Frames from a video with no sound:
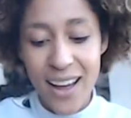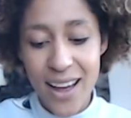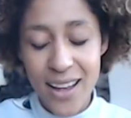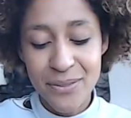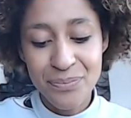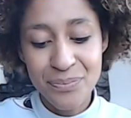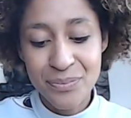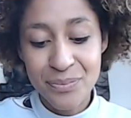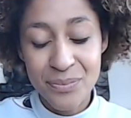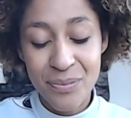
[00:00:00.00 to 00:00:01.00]

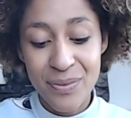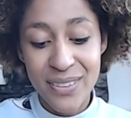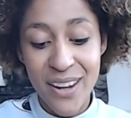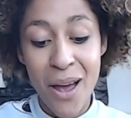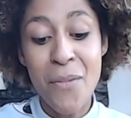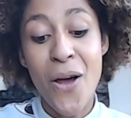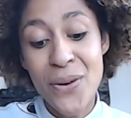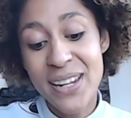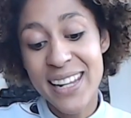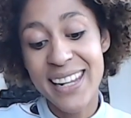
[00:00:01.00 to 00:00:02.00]
I'm
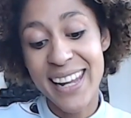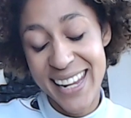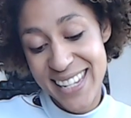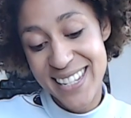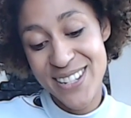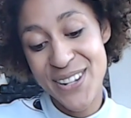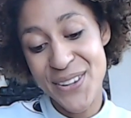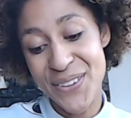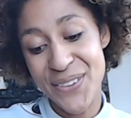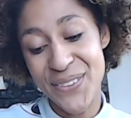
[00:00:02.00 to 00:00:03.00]
only
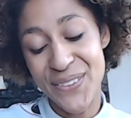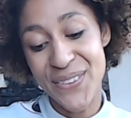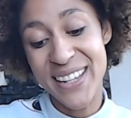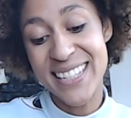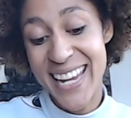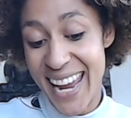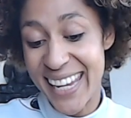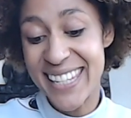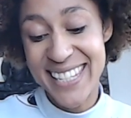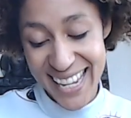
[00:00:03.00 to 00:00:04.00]
into
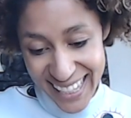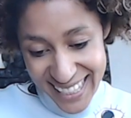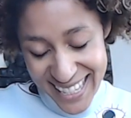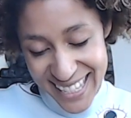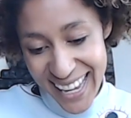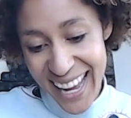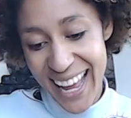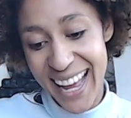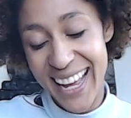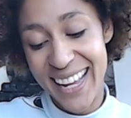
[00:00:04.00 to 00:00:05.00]
day 6.
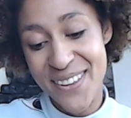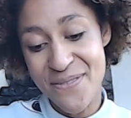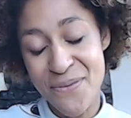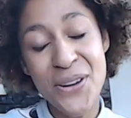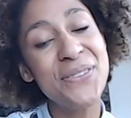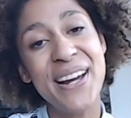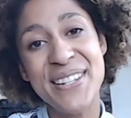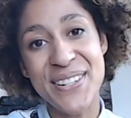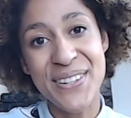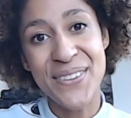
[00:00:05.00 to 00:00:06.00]
What do I
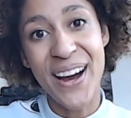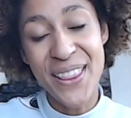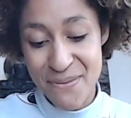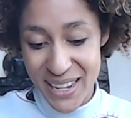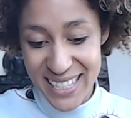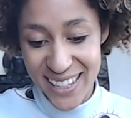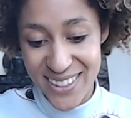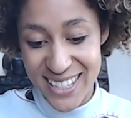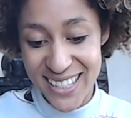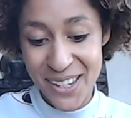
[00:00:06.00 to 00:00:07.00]
do? Are the
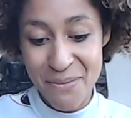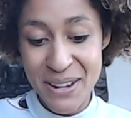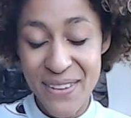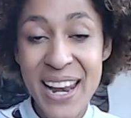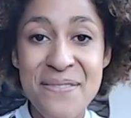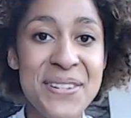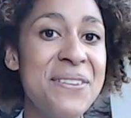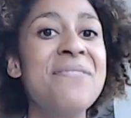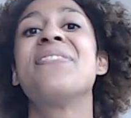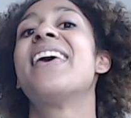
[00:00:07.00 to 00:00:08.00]
meditations still going to be
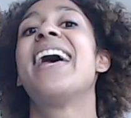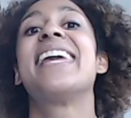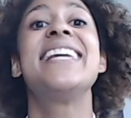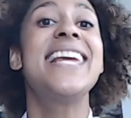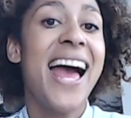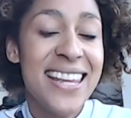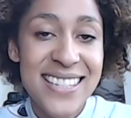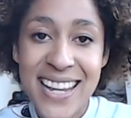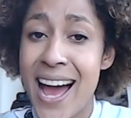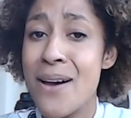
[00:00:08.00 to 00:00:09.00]
available?
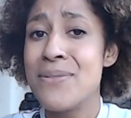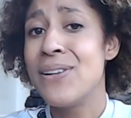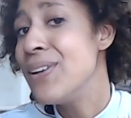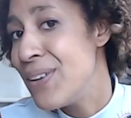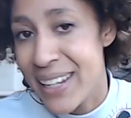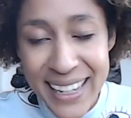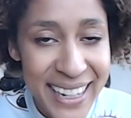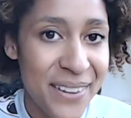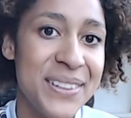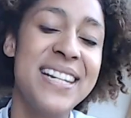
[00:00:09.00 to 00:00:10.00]
Yes,
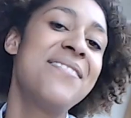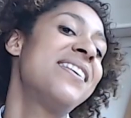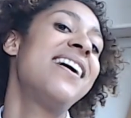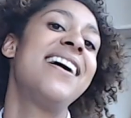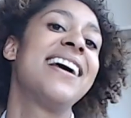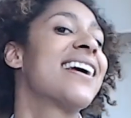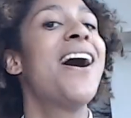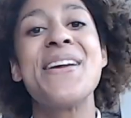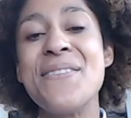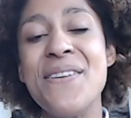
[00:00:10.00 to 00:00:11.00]
absolutely. I would never
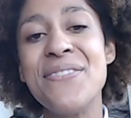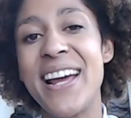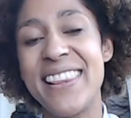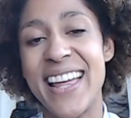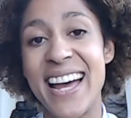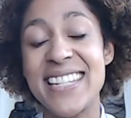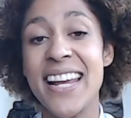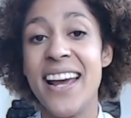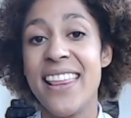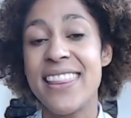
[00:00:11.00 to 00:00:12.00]
cut you off like that.
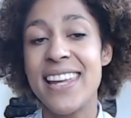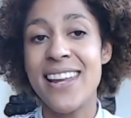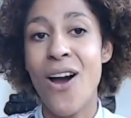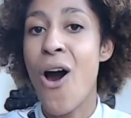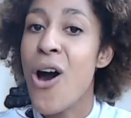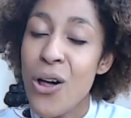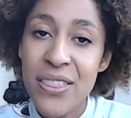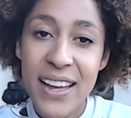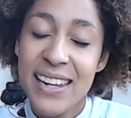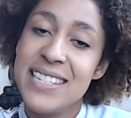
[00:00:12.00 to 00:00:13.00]
The whole
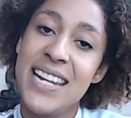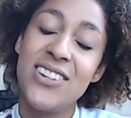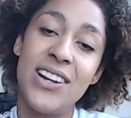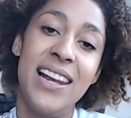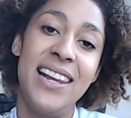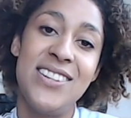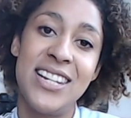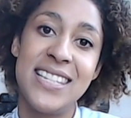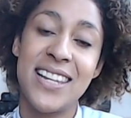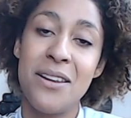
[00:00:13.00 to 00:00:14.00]
30-day challenge
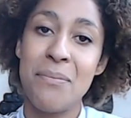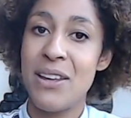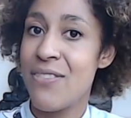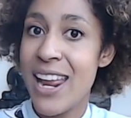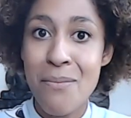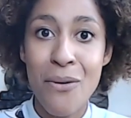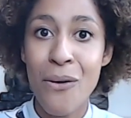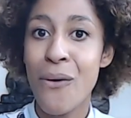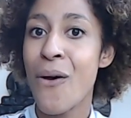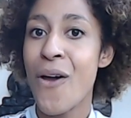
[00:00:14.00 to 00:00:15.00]
is going to be
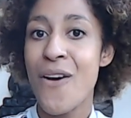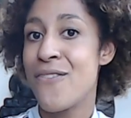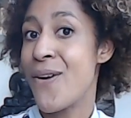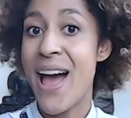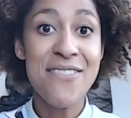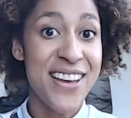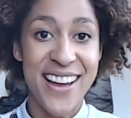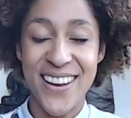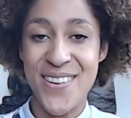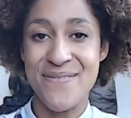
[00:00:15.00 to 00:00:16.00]
available
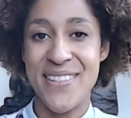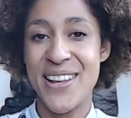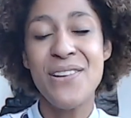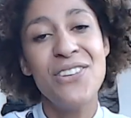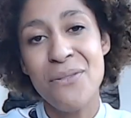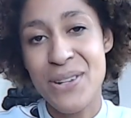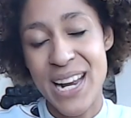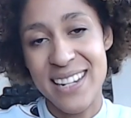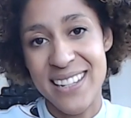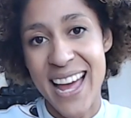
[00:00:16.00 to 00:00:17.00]
forever on my YouTube
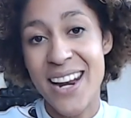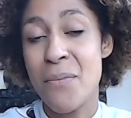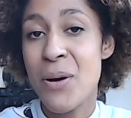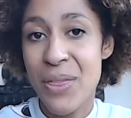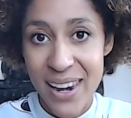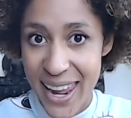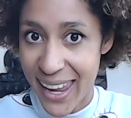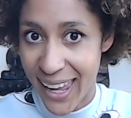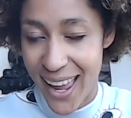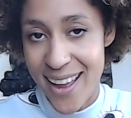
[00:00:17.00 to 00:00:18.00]
channel, and I'll put the
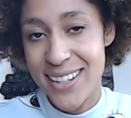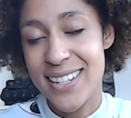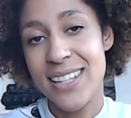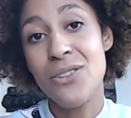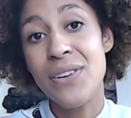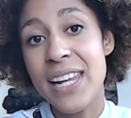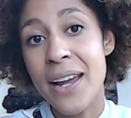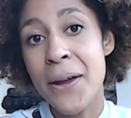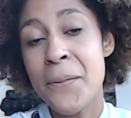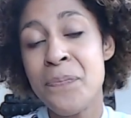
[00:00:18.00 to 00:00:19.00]
link under this
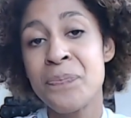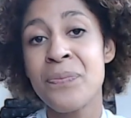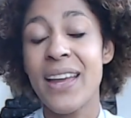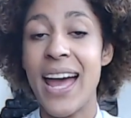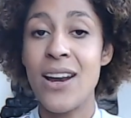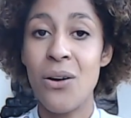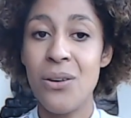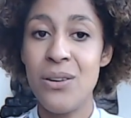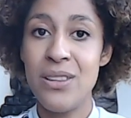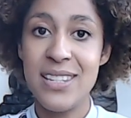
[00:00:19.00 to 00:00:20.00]
video. And
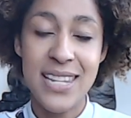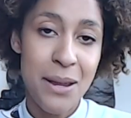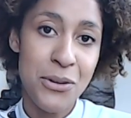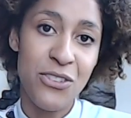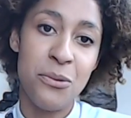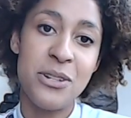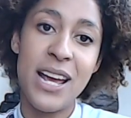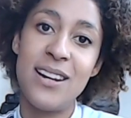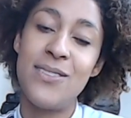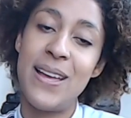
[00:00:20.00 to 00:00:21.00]
on the same YouTube
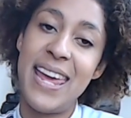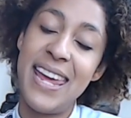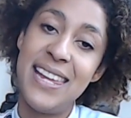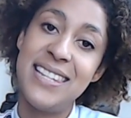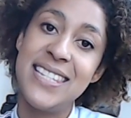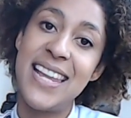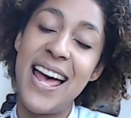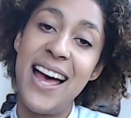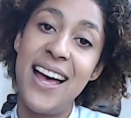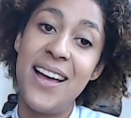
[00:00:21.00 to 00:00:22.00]
channel is
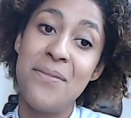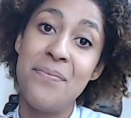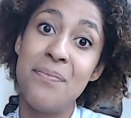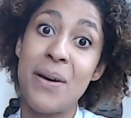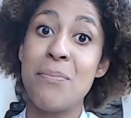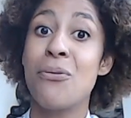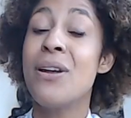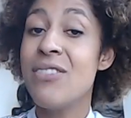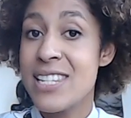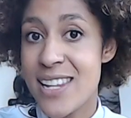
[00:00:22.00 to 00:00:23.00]
my
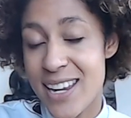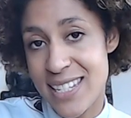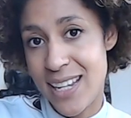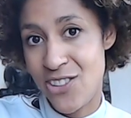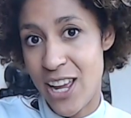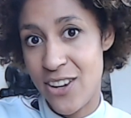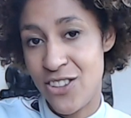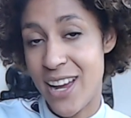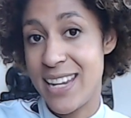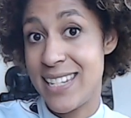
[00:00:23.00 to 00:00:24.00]
previous 30-day
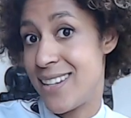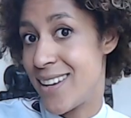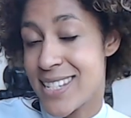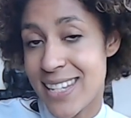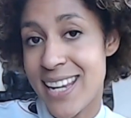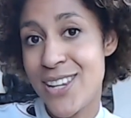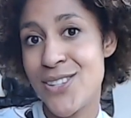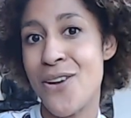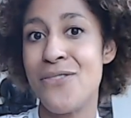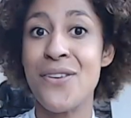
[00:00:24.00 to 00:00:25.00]
challenge that I did last year.
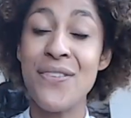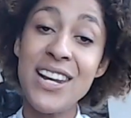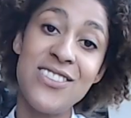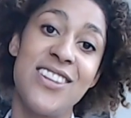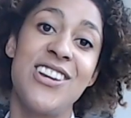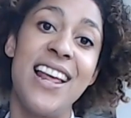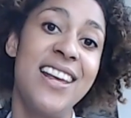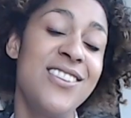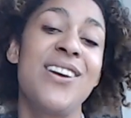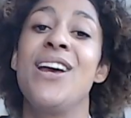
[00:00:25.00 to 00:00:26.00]
So if you finish the
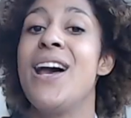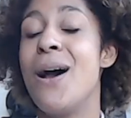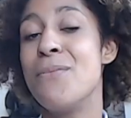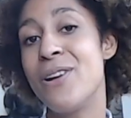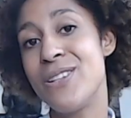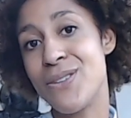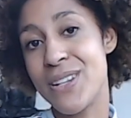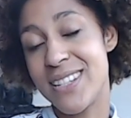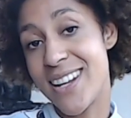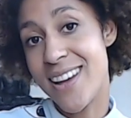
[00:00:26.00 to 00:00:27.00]
challenge and want
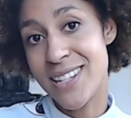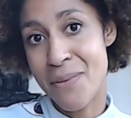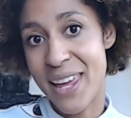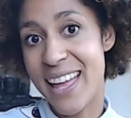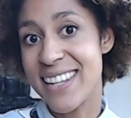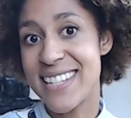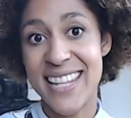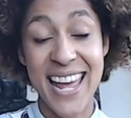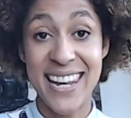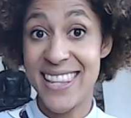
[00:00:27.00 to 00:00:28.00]
to start something else,
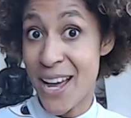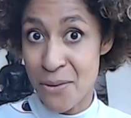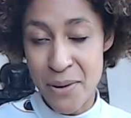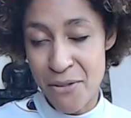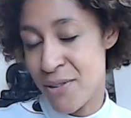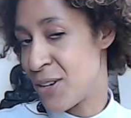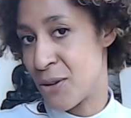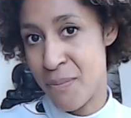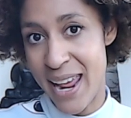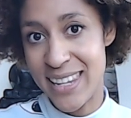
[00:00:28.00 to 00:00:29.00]
then that would be a really
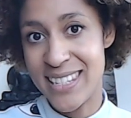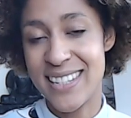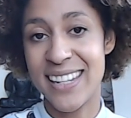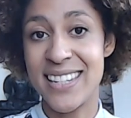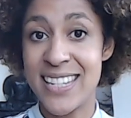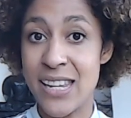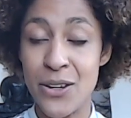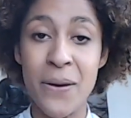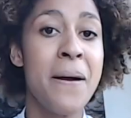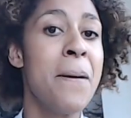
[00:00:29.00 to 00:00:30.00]
good place to
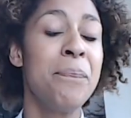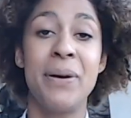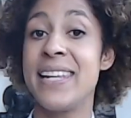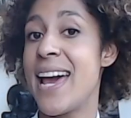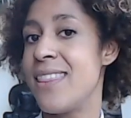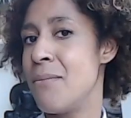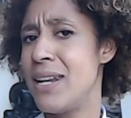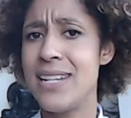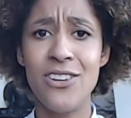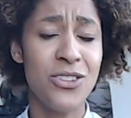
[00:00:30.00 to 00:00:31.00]
continue. But yeah, the
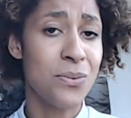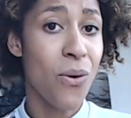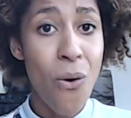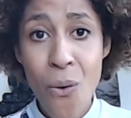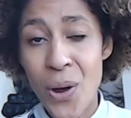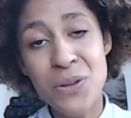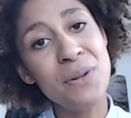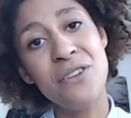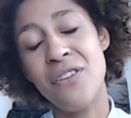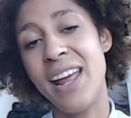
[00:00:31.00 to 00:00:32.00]
meditations will always
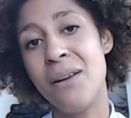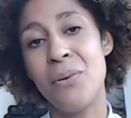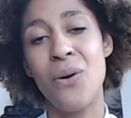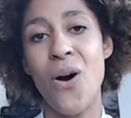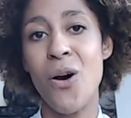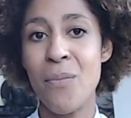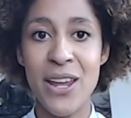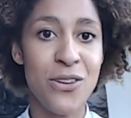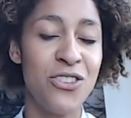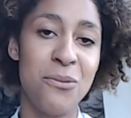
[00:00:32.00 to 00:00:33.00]
be available on my
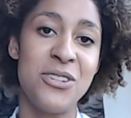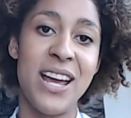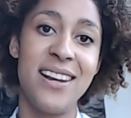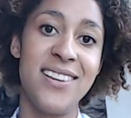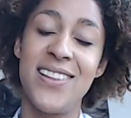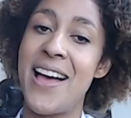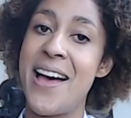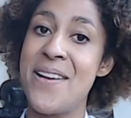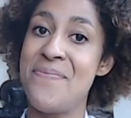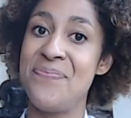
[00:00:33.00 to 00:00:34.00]
YouTube channel,
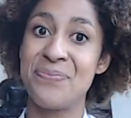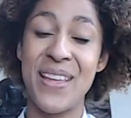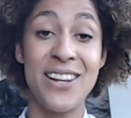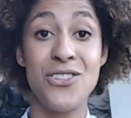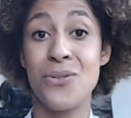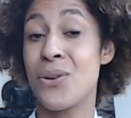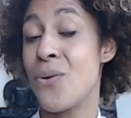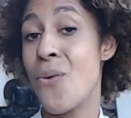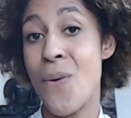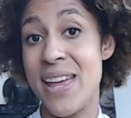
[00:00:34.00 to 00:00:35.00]
and you can
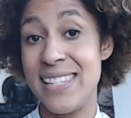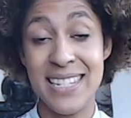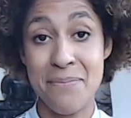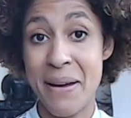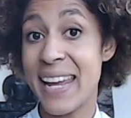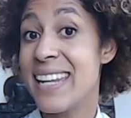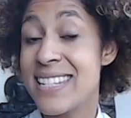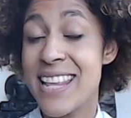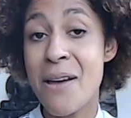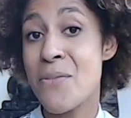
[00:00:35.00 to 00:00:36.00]
always dip back
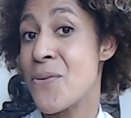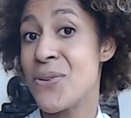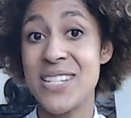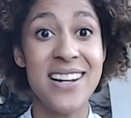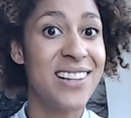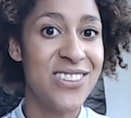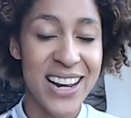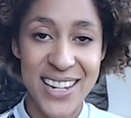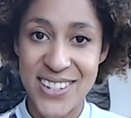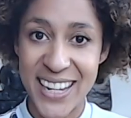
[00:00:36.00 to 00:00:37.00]
into them or start the
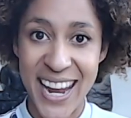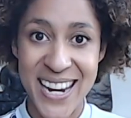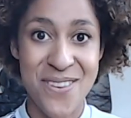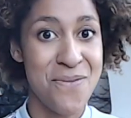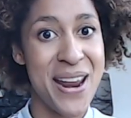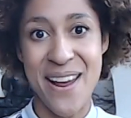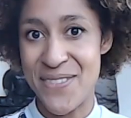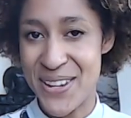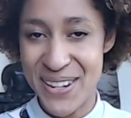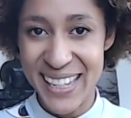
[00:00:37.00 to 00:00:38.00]
challenge again
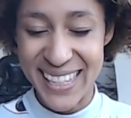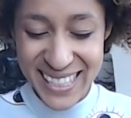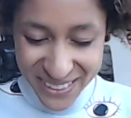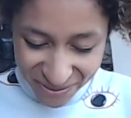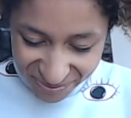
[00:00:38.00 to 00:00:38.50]
whenever you need.